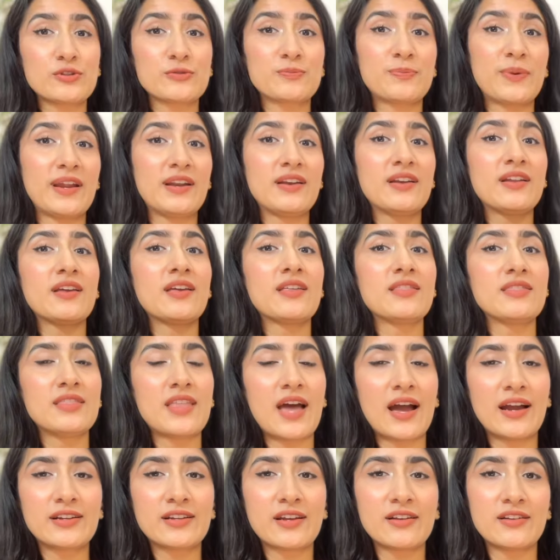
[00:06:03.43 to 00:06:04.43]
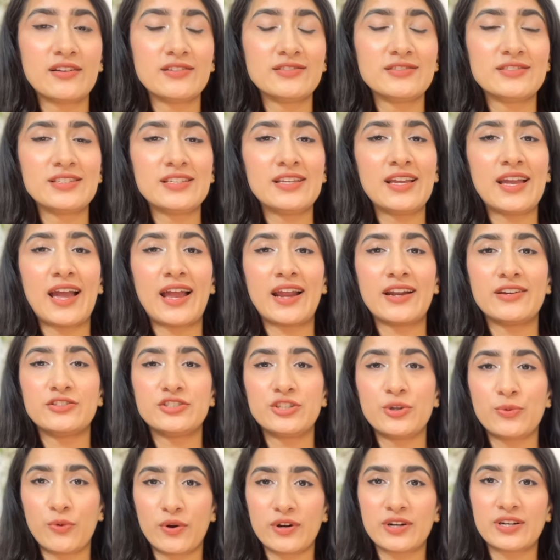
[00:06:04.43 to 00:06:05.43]
spend in that currency and
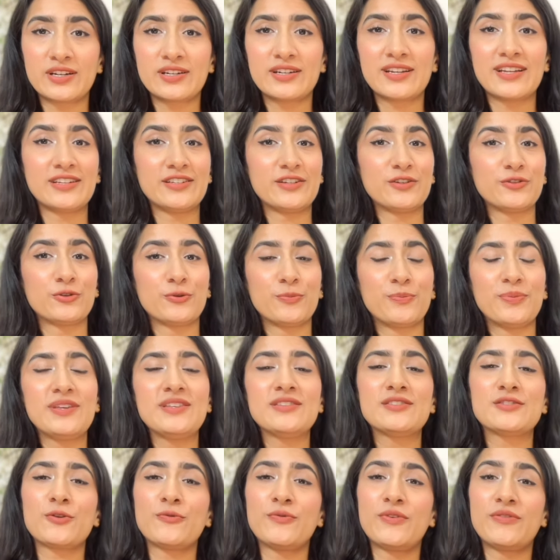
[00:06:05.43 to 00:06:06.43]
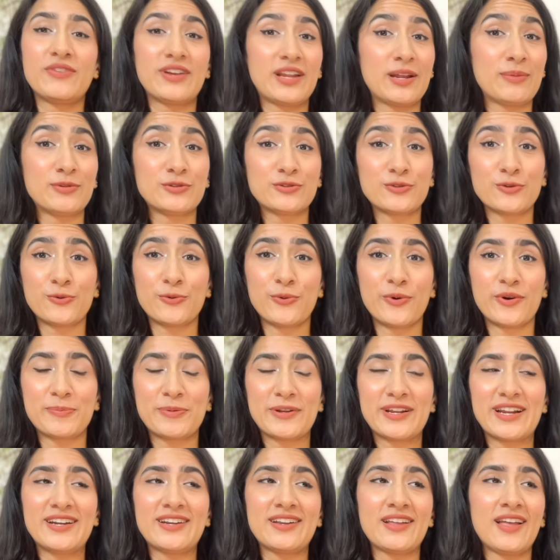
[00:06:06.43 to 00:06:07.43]
she wanted Indian rupees, so we were able to
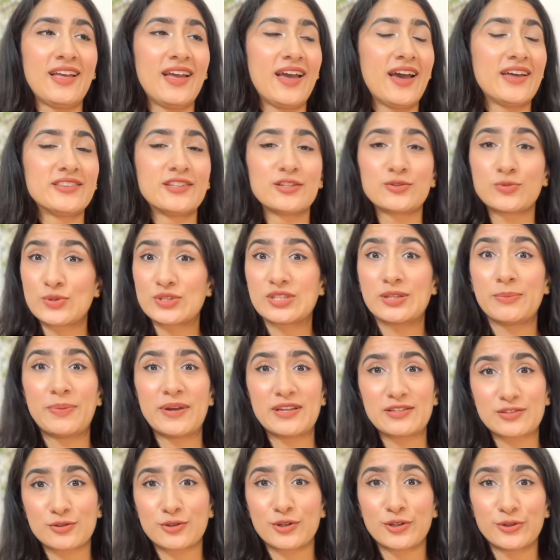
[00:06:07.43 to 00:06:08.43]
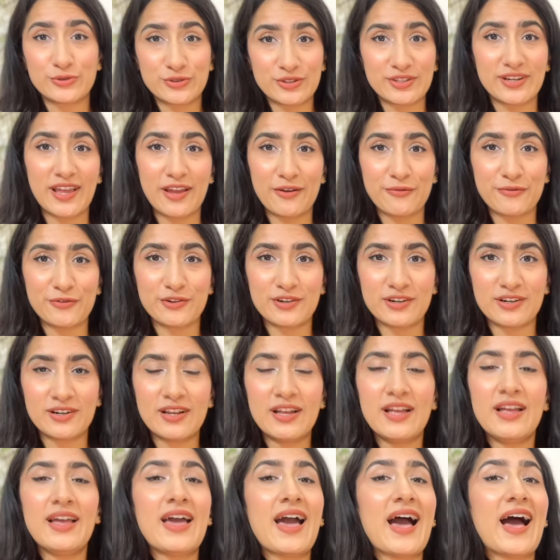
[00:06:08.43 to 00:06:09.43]
cooperate, and this was the best solution ever.
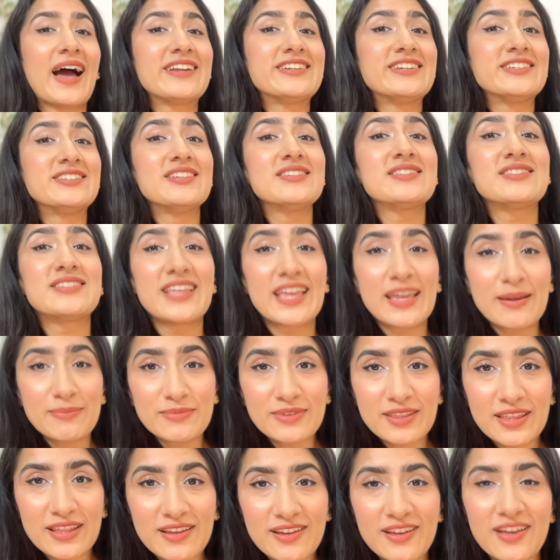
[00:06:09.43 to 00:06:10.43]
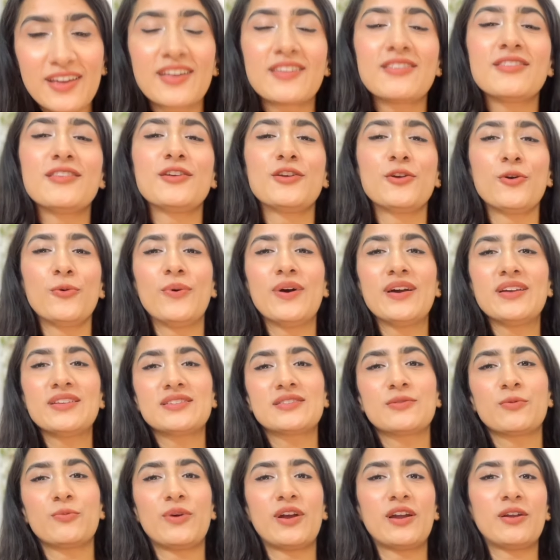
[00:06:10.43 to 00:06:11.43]
I did the same thing in the
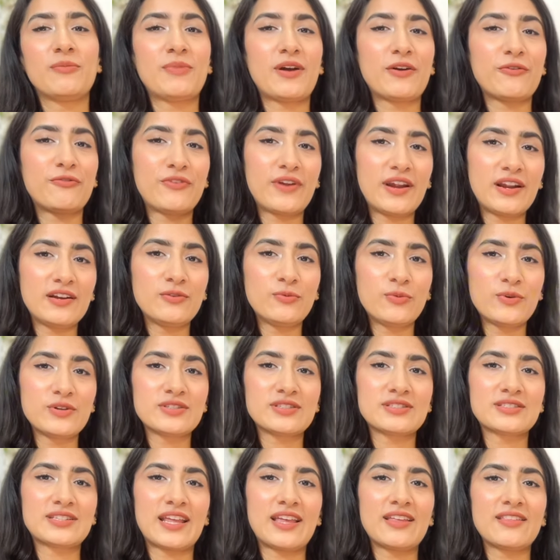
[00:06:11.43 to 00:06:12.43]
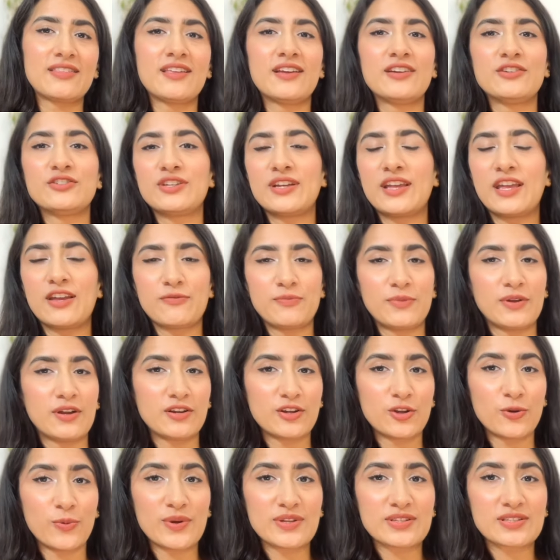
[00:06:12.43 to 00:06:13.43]
US, where my friend was staying there. She gave me her
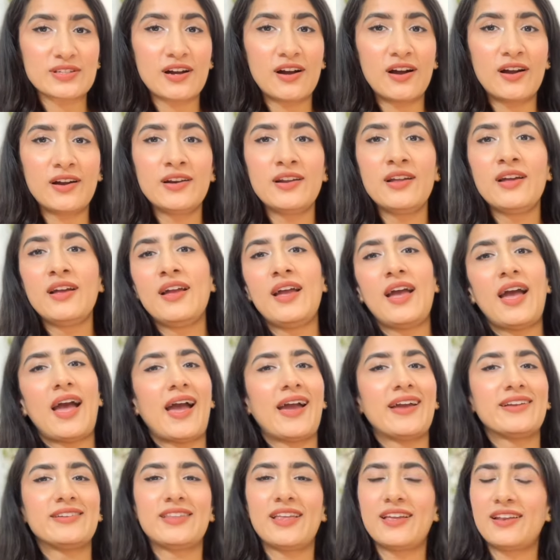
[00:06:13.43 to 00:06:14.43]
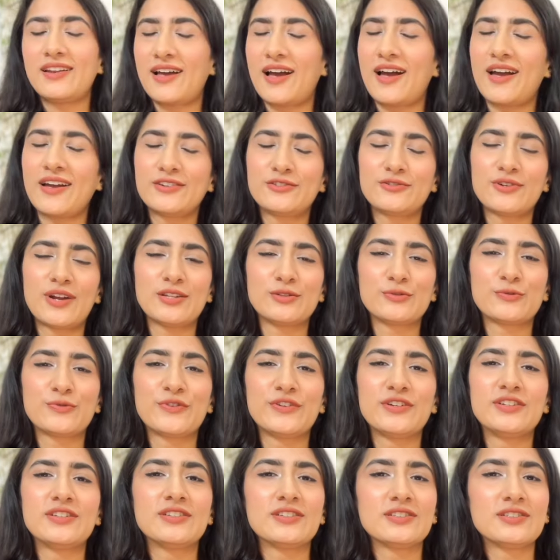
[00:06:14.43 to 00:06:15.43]
US card, and then I
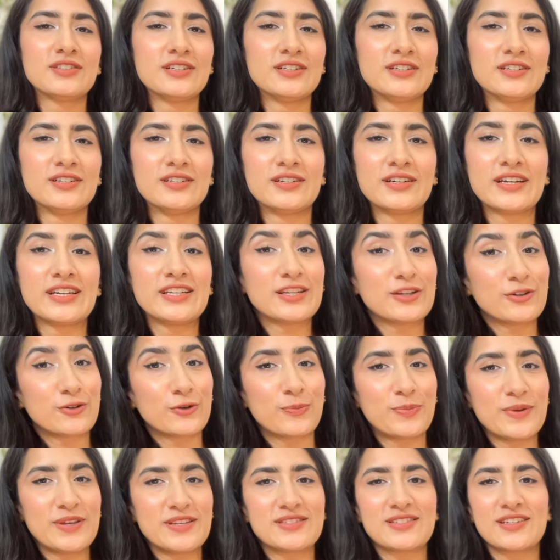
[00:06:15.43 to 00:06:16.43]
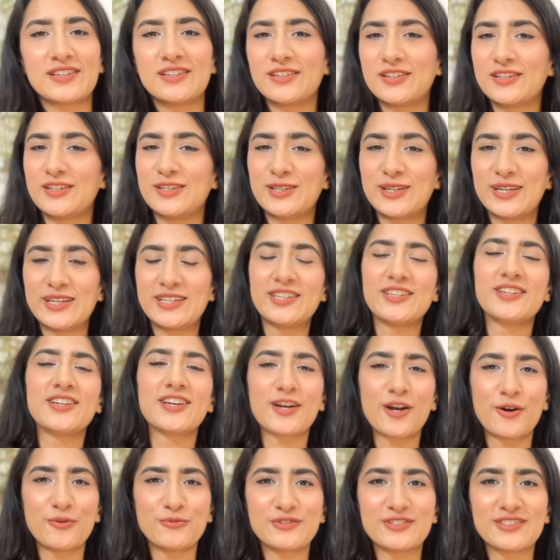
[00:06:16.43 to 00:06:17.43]
transferred the Indian rupees in her Indian
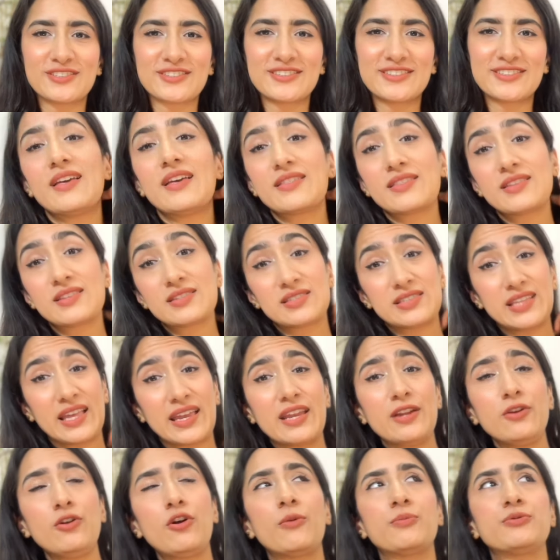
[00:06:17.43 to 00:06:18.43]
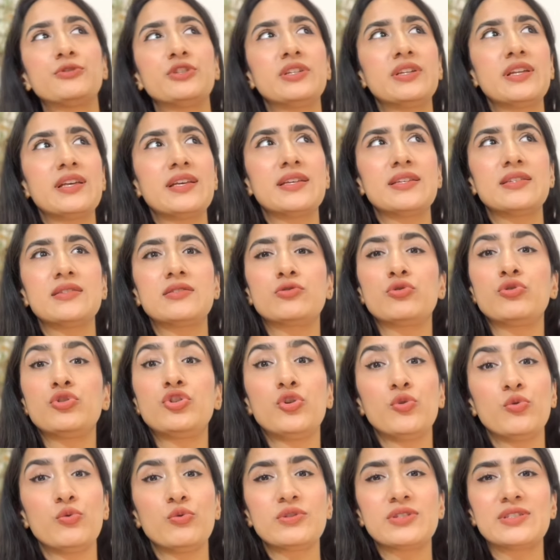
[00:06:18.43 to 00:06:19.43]
account. The second option is to
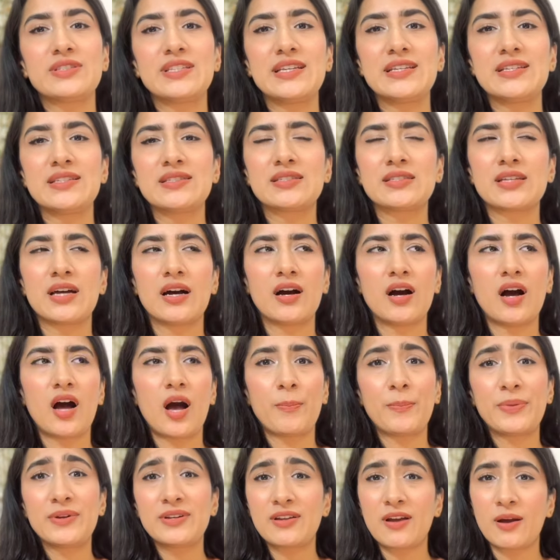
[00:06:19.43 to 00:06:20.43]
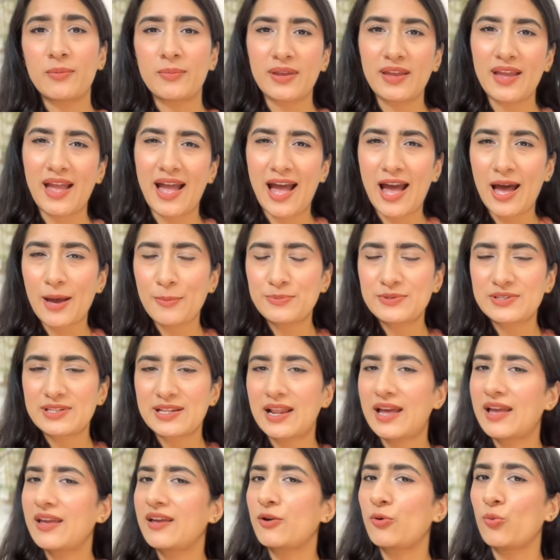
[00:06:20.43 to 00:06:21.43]
use these up-and-coming apps
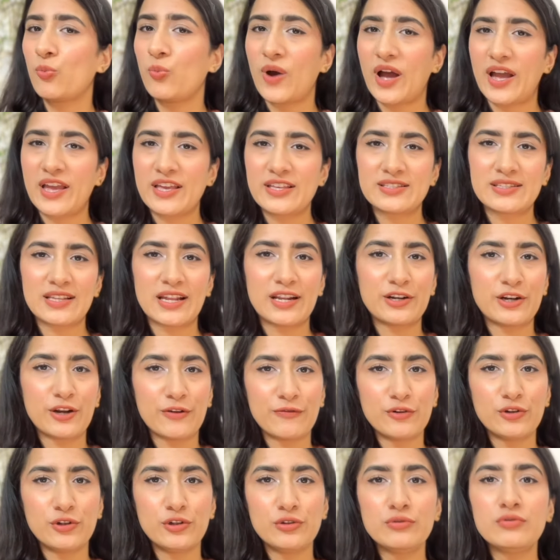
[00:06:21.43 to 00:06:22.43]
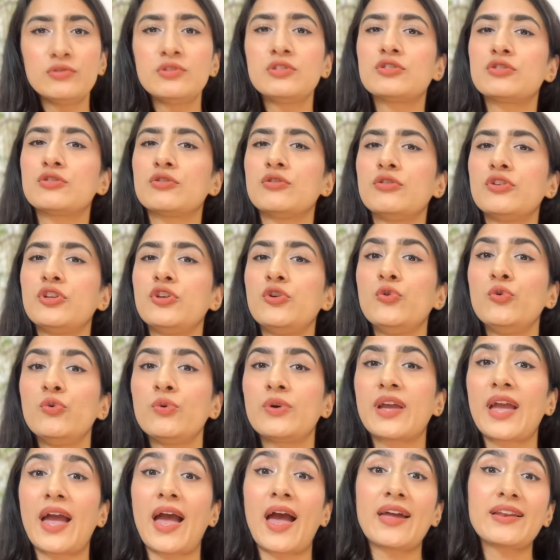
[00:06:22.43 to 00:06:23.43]
like Wise and Revolut. So you
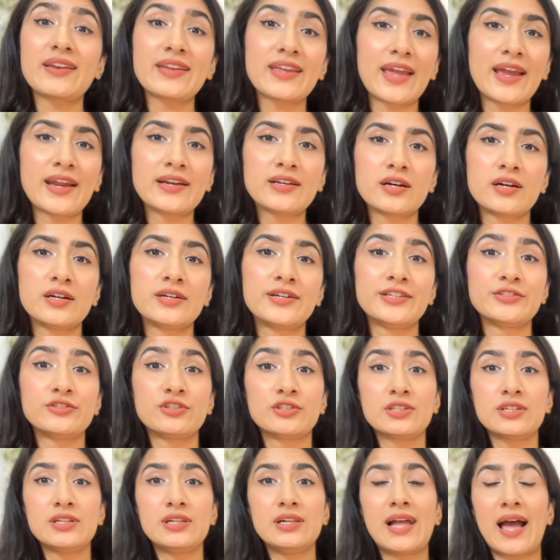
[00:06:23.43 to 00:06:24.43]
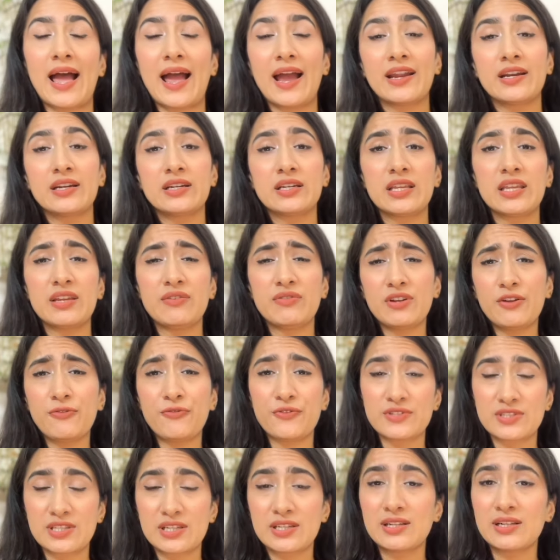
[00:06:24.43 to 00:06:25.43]
can get a digital and even a
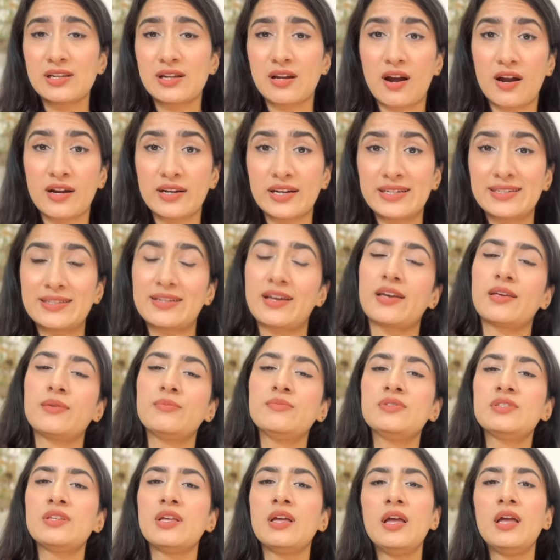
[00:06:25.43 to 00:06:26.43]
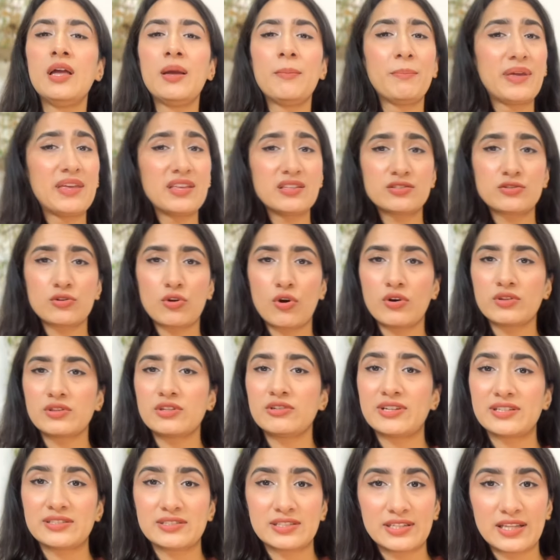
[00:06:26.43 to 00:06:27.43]
physical card at times based on
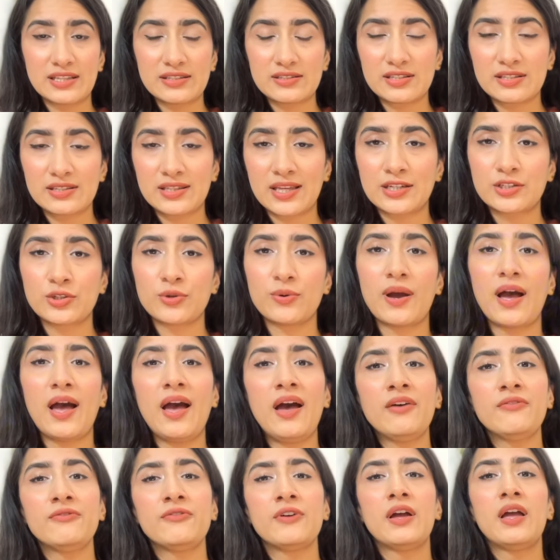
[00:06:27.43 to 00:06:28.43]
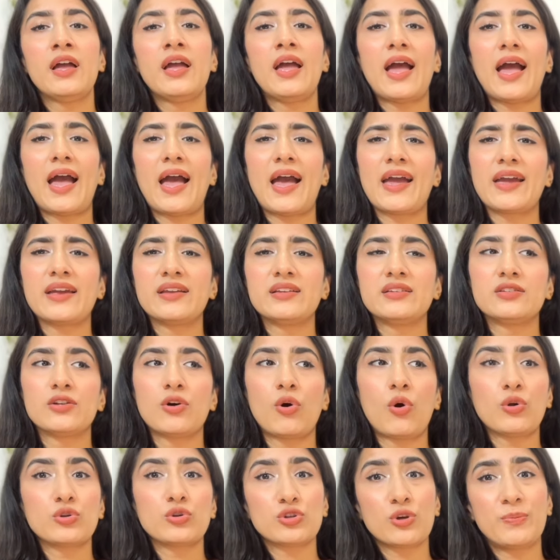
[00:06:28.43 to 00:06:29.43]
the residency that you have, and
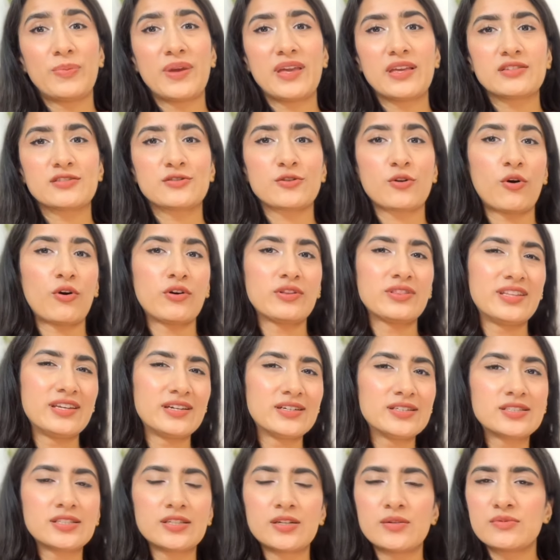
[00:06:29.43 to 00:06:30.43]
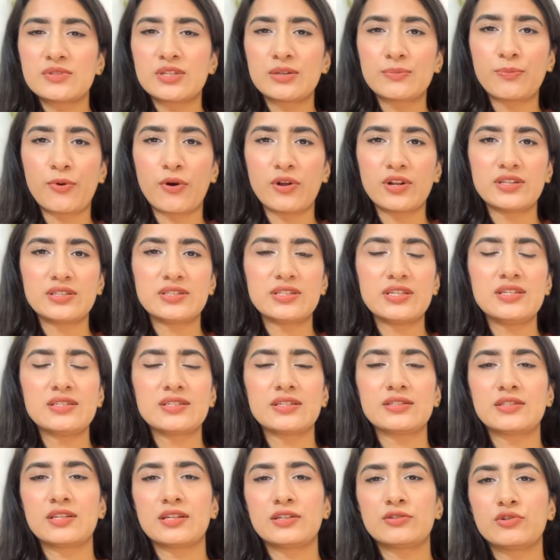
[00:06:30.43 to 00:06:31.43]
also based on their terms and policies,
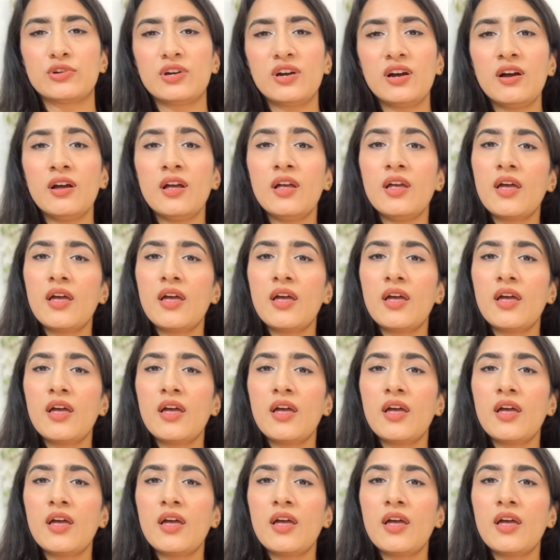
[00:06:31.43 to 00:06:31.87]
etc.